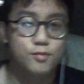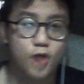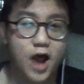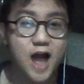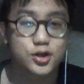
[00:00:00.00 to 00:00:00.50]

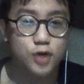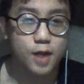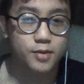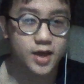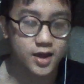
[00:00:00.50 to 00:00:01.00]
Bro, I actually like
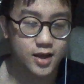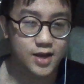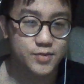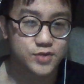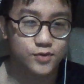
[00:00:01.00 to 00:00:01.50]
I'm gonna get
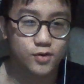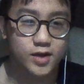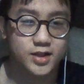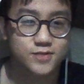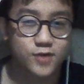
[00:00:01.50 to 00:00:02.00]
kidnapped in this video.
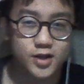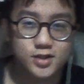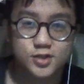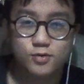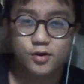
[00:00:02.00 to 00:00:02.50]
Like this fucking
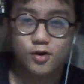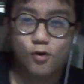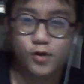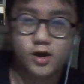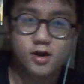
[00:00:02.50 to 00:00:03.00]
sewing
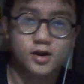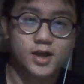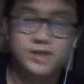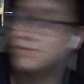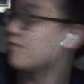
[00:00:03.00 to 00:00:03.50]
holding a gun
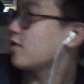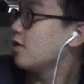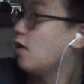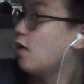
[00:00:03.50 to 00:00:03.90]
against my phone.